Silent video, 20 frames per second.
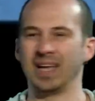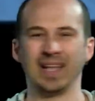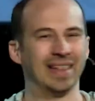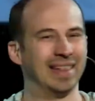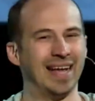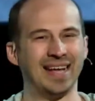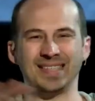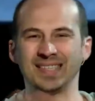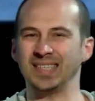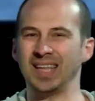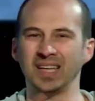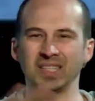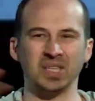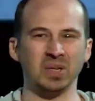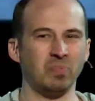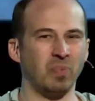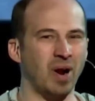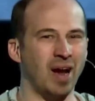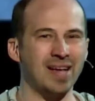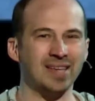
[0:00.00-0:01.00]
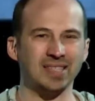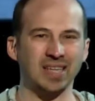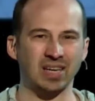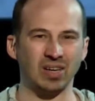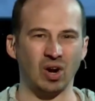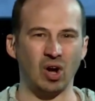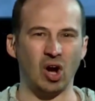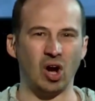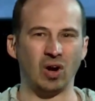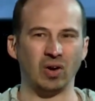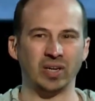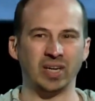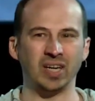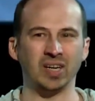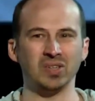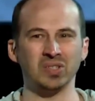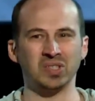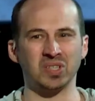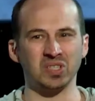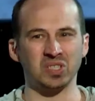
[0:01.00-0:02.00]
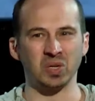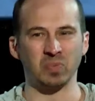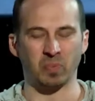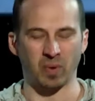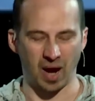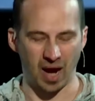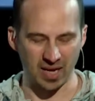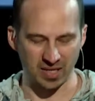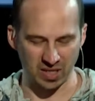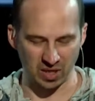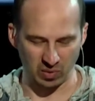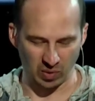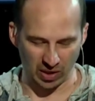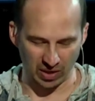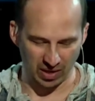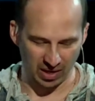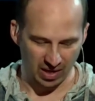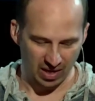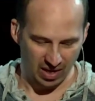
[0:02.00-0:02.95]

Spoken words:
That's not surprising at all. Here's the surprising one.